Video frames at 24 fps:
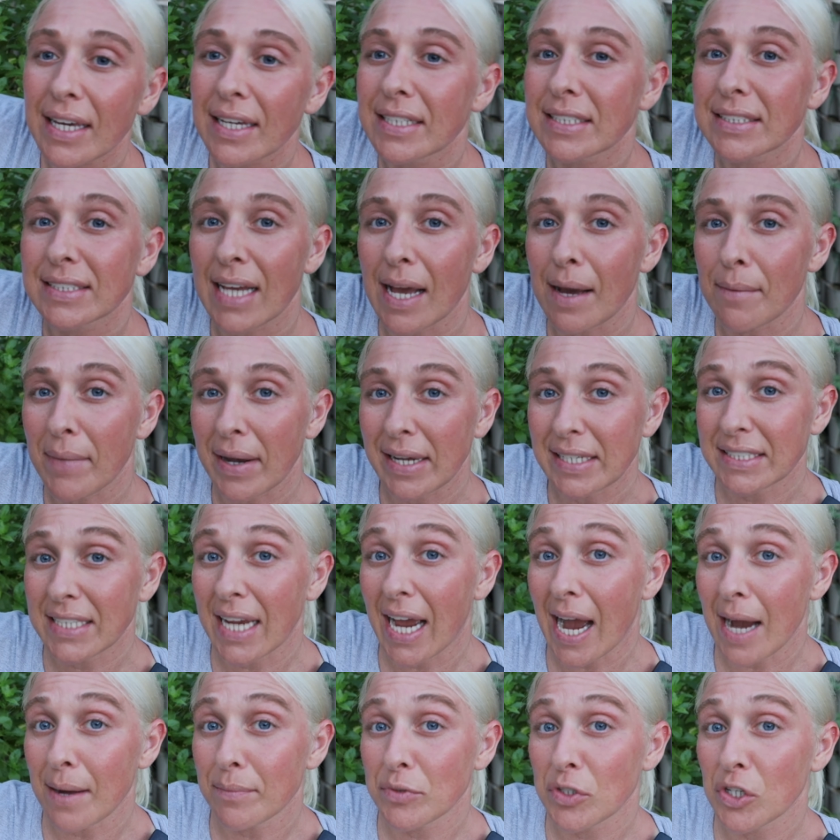that is on my
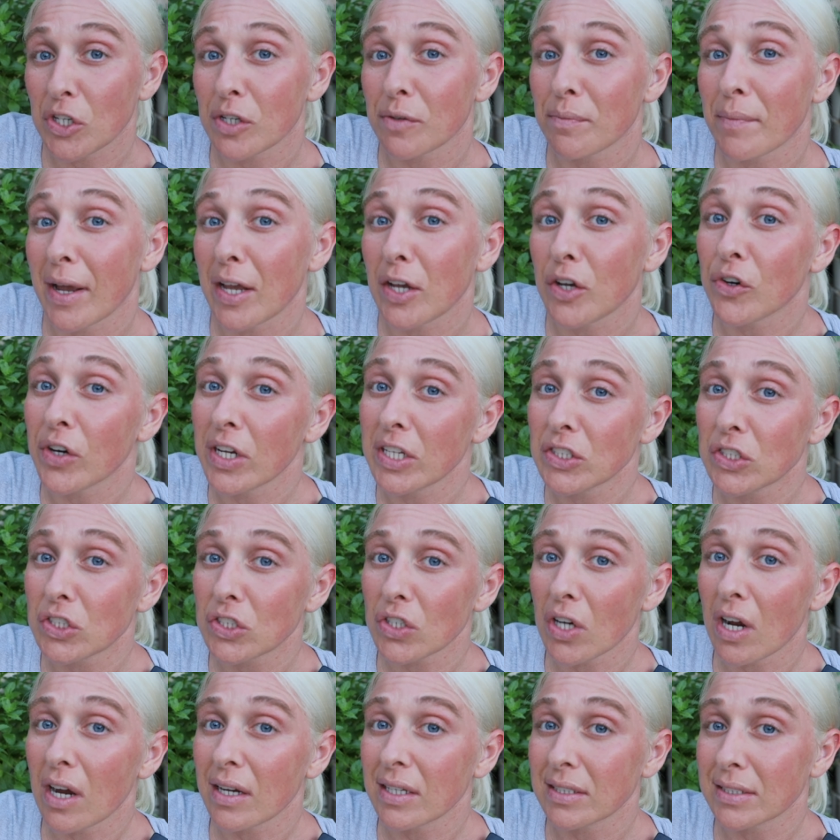top tier of my green
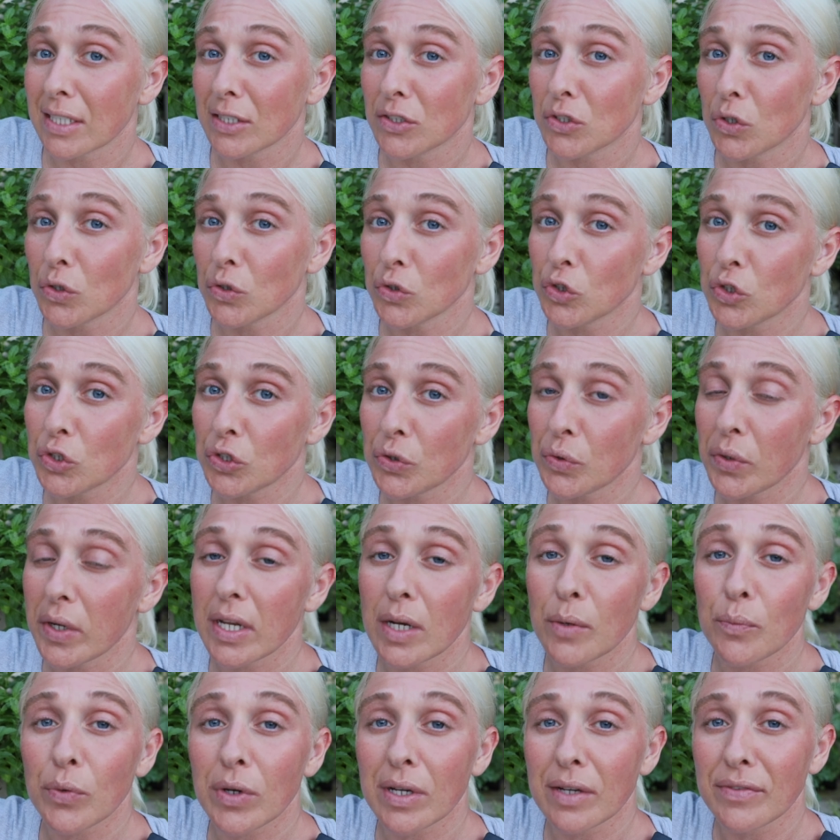stalk. As I told you
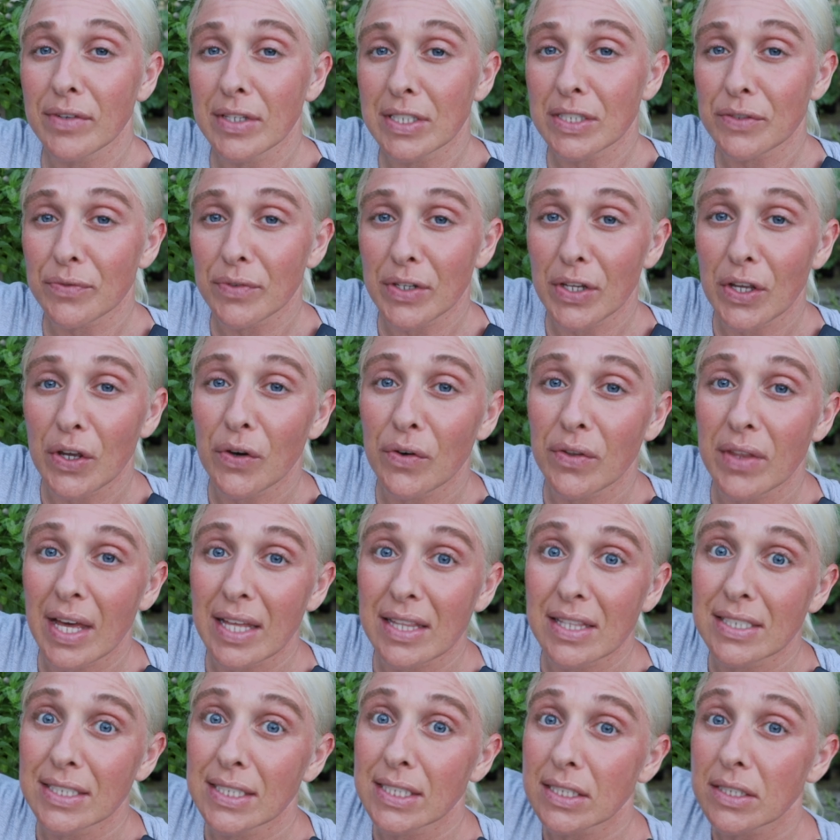in a previous video
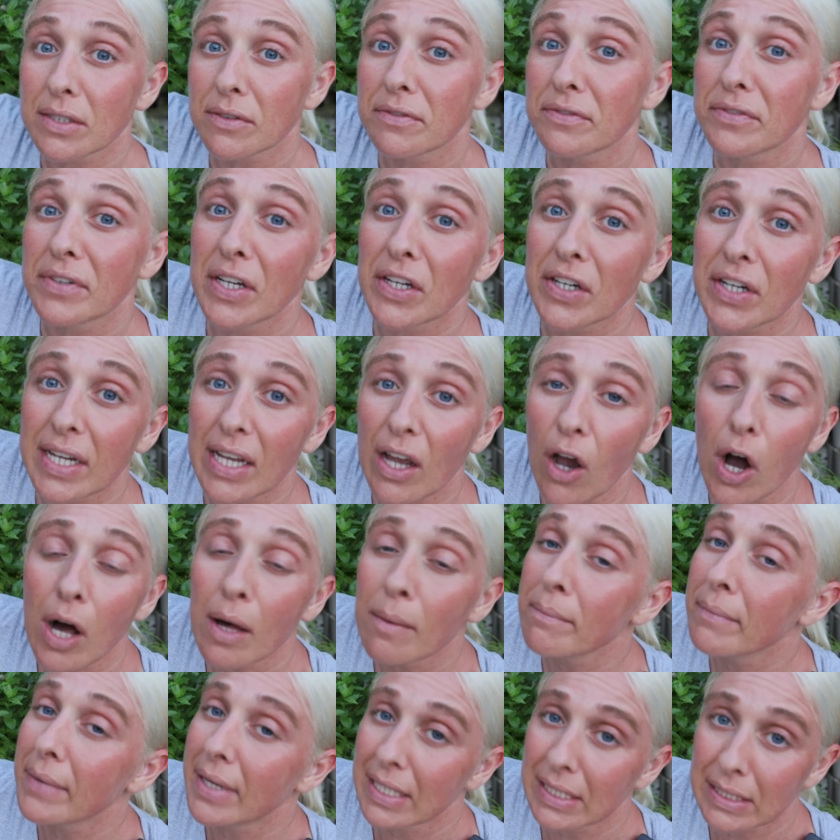that this is
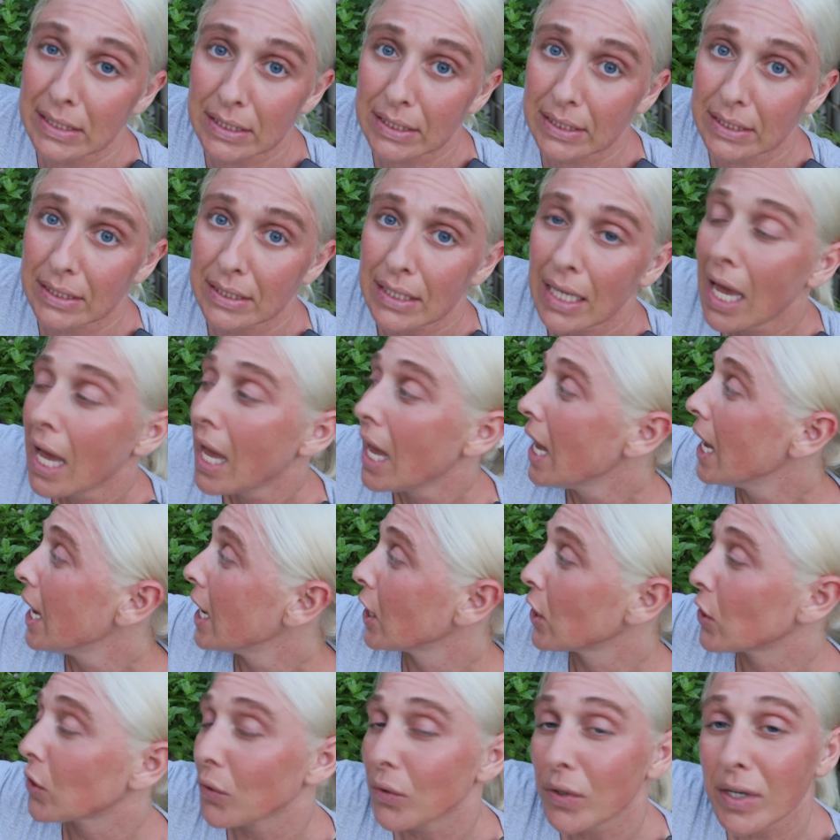all mints,
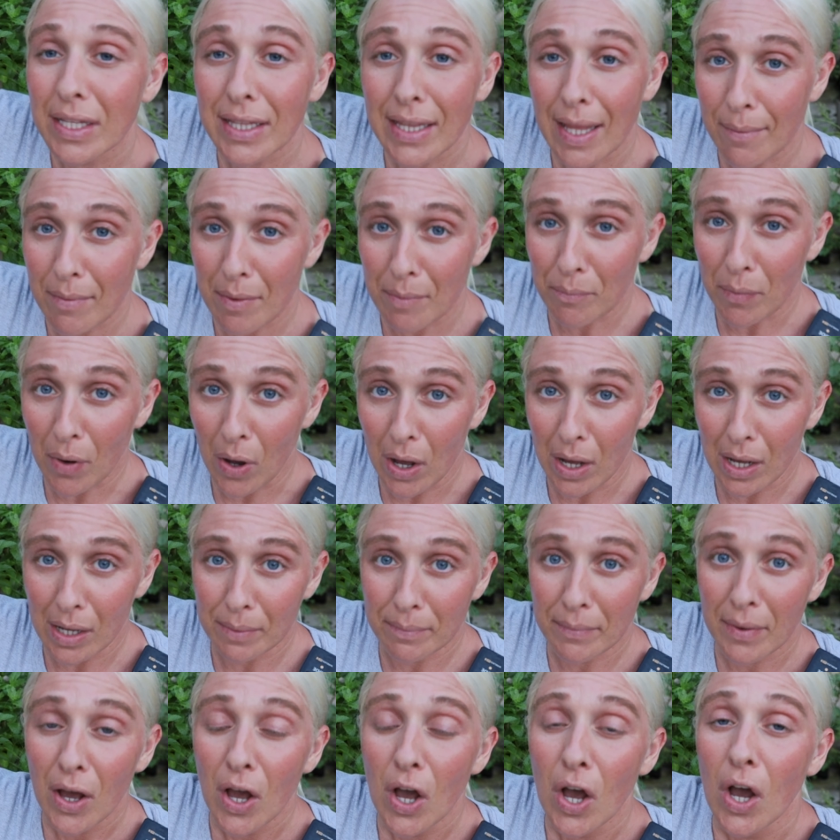including lemon
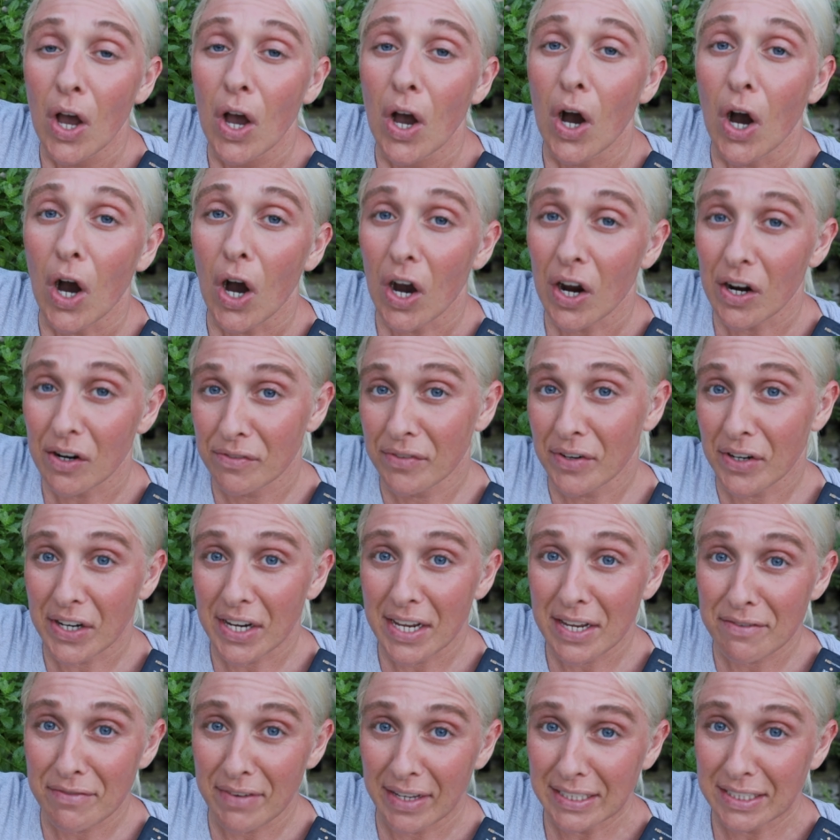balm, are
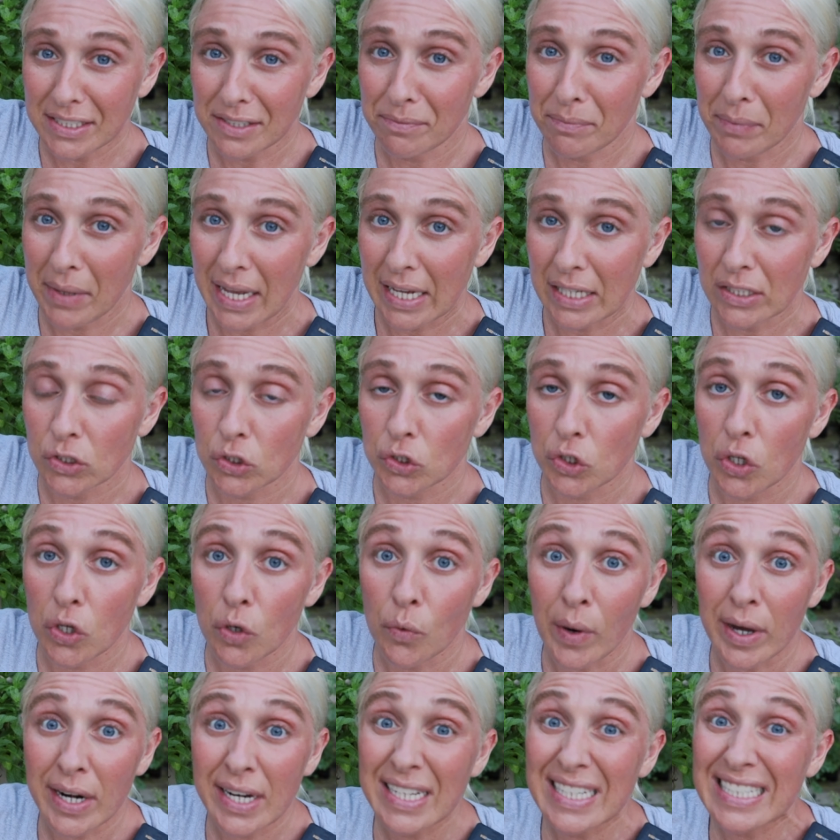very invasive plants. So
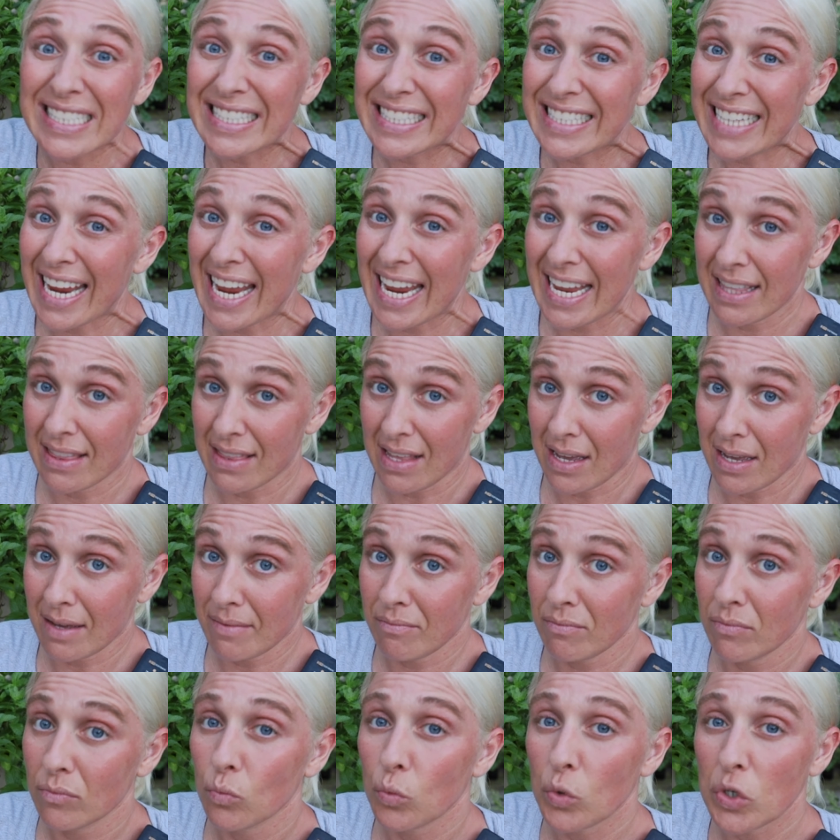you want to contain
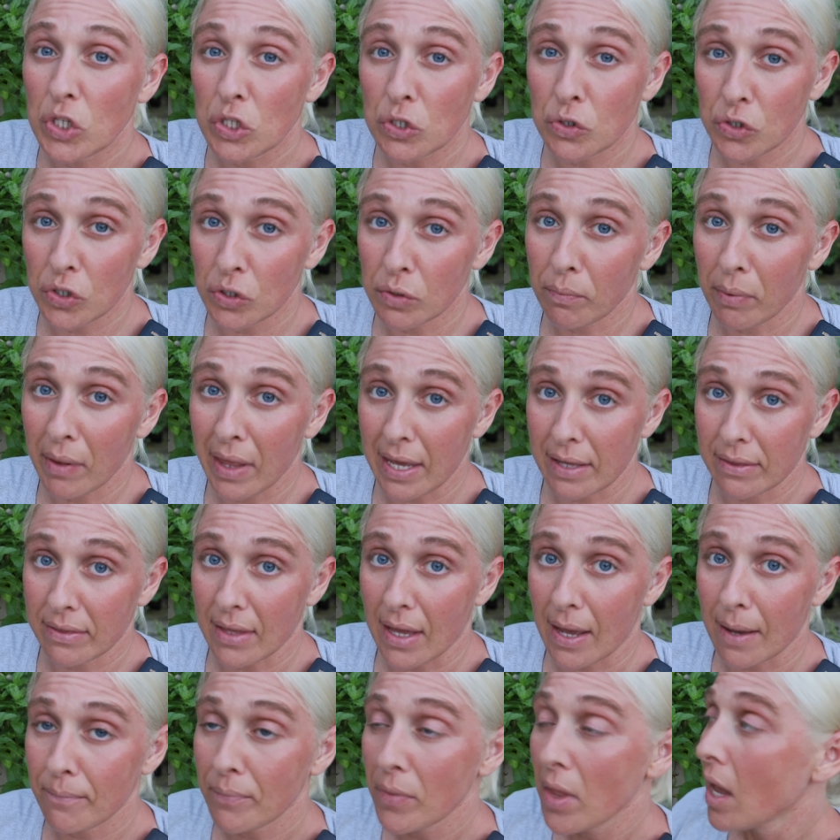them when you do plant
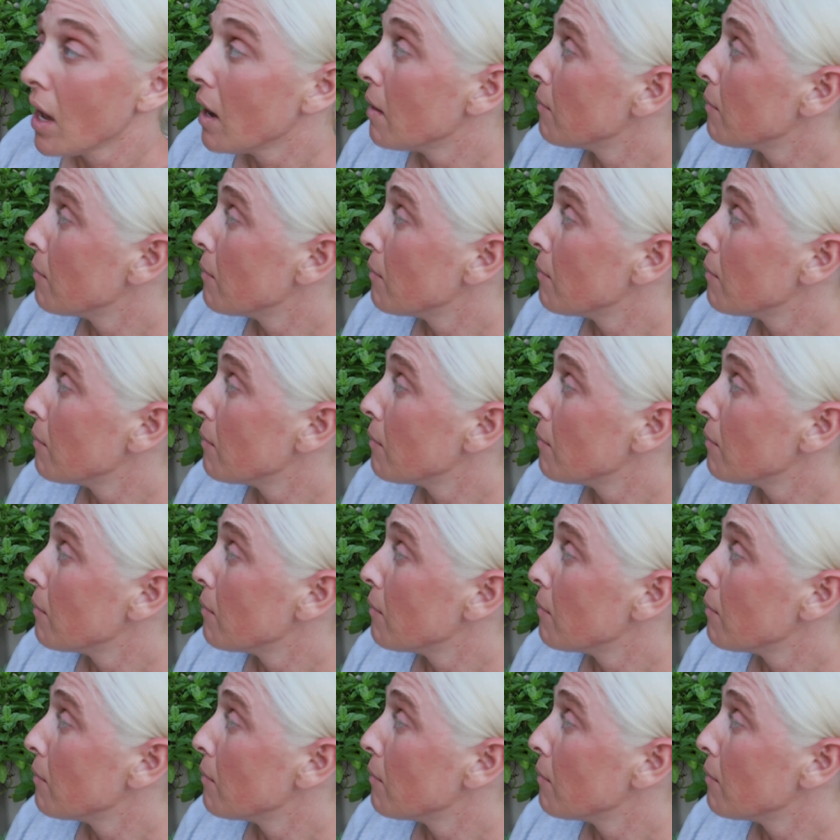them.